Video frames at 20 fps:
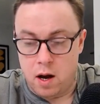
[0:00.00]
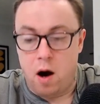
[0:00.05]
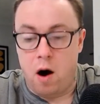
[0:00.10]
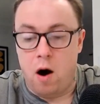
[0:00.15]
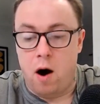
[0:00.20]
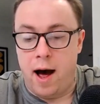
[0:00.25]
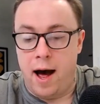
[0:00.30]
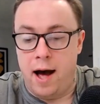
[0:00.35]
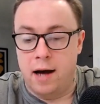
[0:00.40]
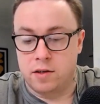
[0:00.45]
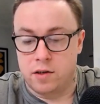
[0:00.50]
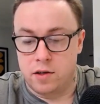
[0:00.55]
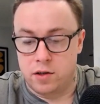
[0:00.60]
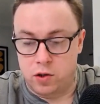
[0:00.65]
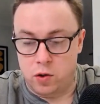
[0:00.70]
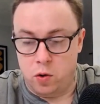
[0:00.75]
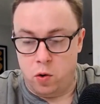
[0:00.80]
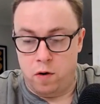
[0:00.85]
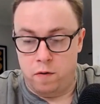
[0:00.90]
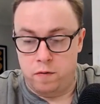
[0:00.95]
as a
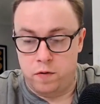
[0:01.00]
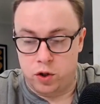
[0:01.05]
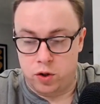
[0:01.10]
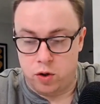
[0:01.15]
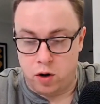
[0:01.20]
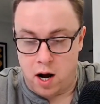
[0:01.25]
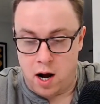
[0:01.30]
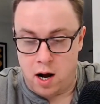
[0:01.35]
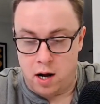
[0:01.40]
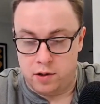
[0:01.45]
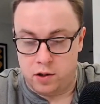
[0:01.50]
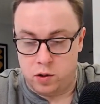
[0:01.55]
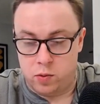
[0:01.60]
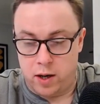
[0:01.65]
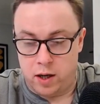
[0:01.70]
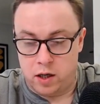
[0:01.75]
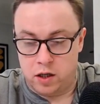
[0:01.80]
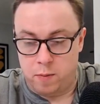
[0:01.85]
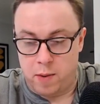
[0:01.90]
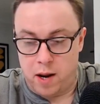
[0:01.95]
sort of trance
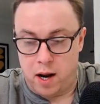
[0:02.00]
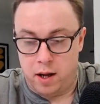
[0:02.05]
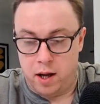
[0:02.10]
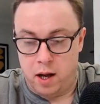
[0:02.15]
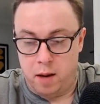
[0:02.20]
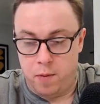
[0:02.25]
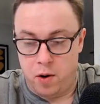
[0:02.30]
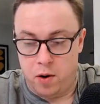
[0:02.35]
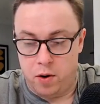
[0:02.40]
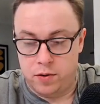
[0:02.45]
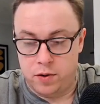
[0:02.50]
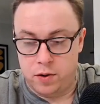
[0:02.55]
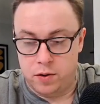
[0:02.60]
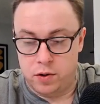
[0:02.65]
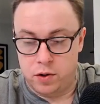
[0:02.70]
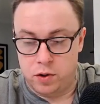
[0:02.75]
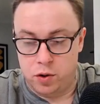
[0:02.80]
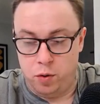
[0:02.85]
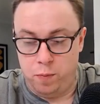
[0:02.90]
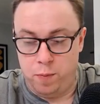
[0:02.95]
when explaining
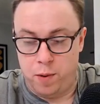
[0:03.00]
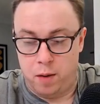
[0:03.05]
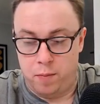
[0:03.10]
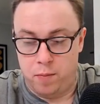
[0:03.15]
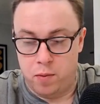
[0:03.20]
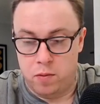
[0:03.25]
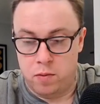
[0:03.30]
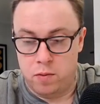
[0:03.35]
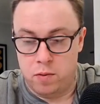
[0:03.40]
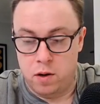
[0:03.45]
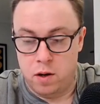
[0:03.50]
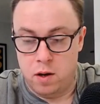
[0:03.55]
hypnosis to people?